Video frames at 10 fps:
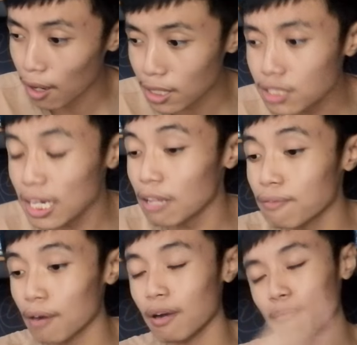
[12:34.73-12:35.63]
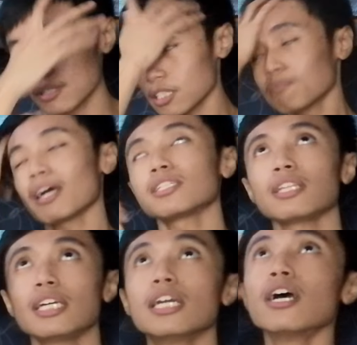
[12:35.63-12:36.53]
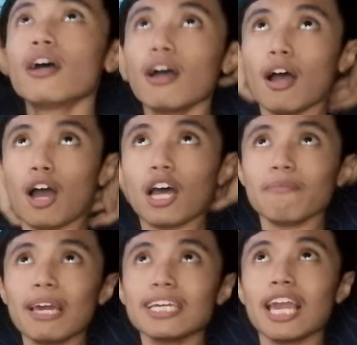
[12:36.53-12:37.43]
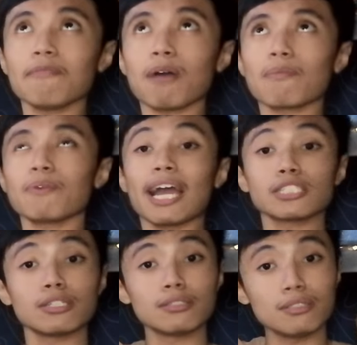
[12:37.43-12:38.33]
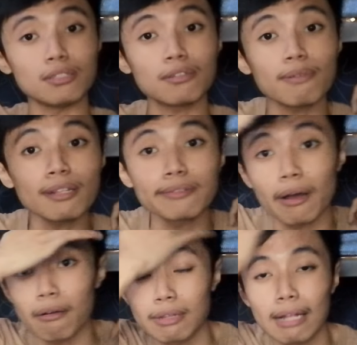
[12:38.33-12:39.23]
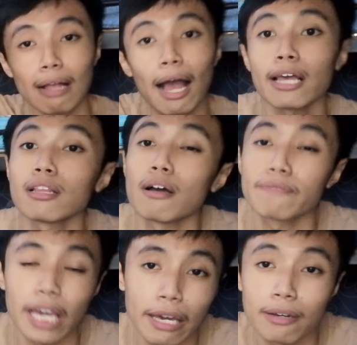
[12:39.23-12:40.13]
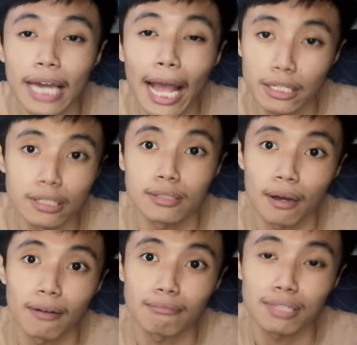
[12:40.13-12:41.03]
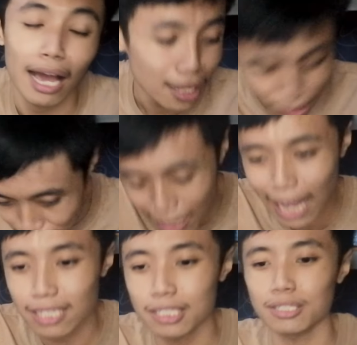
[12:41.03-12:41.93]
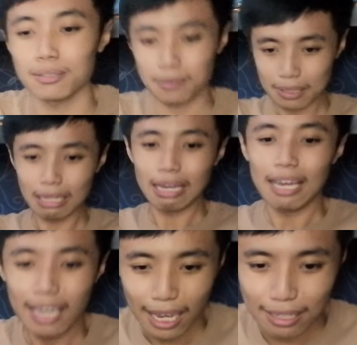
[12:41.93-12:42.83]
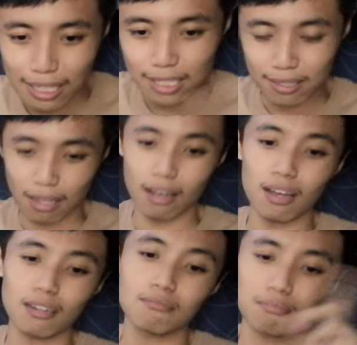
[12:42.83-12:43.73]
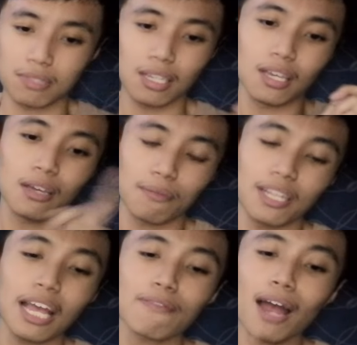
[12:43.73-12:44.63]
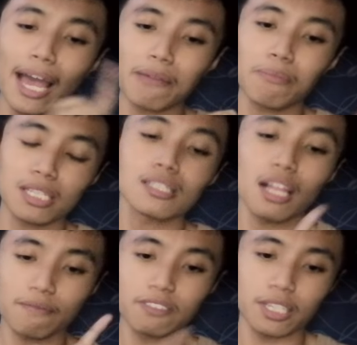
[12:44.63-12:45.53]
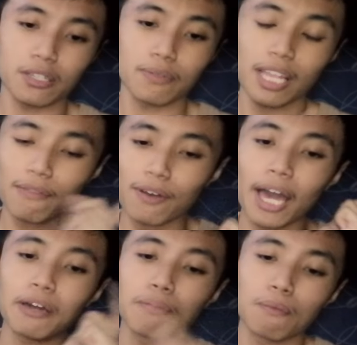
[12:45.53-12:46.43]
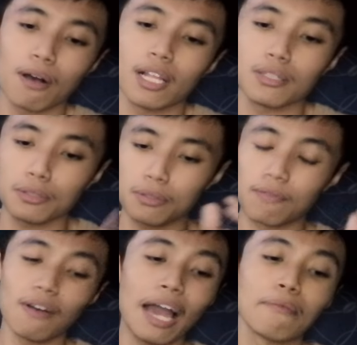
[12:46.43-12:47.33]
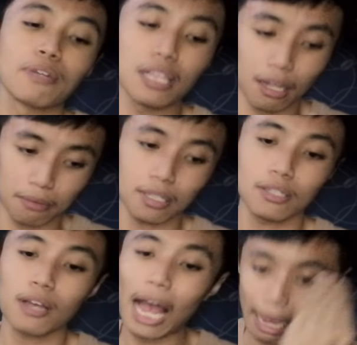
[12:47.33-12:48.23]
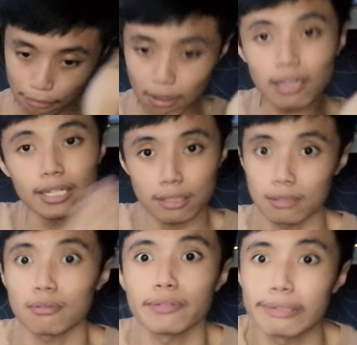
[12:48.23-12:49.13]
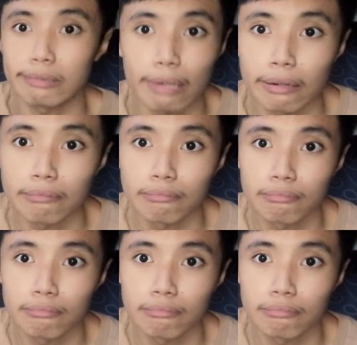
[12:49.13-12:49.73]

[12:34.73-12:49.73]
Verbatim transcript: on the channel for a while, most especially on my K-pop reactions, you all know that I love catchy songs. I love catchy tunes. And this song, whenever I miss Love Senior, whenever I want to vibe with Love Senior, I will listen to this song.